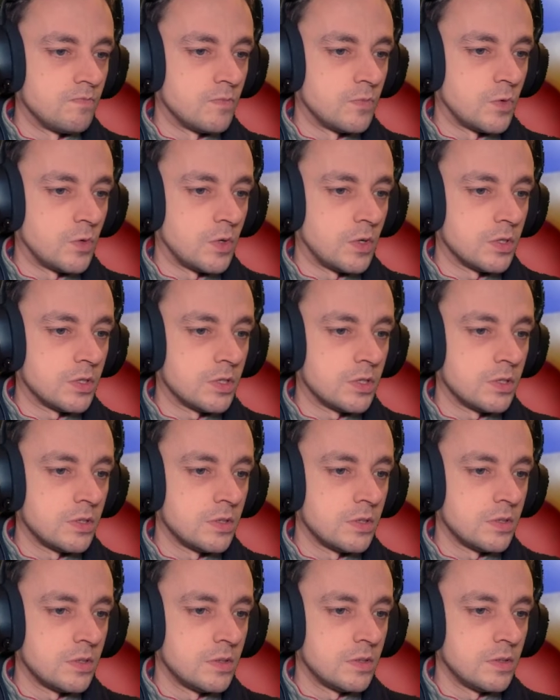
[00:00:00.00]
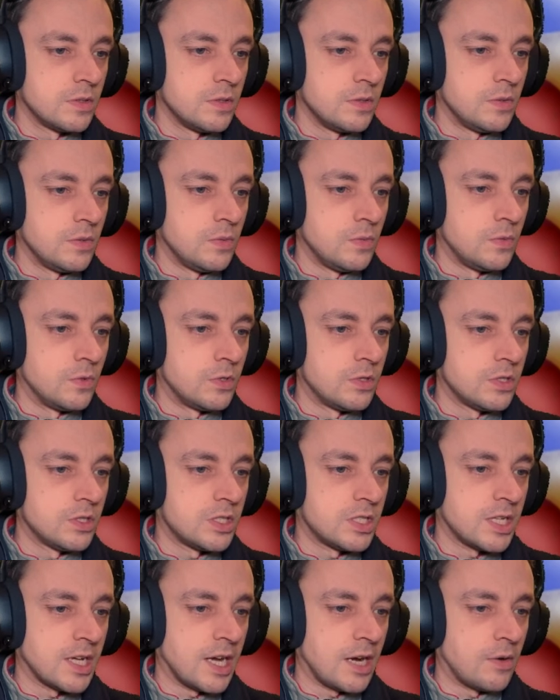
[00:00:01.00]
Right. Wooden
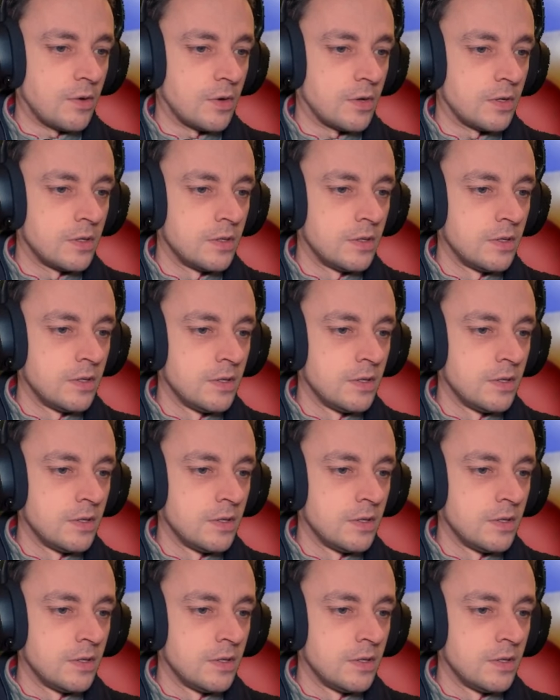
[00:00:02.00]
tower.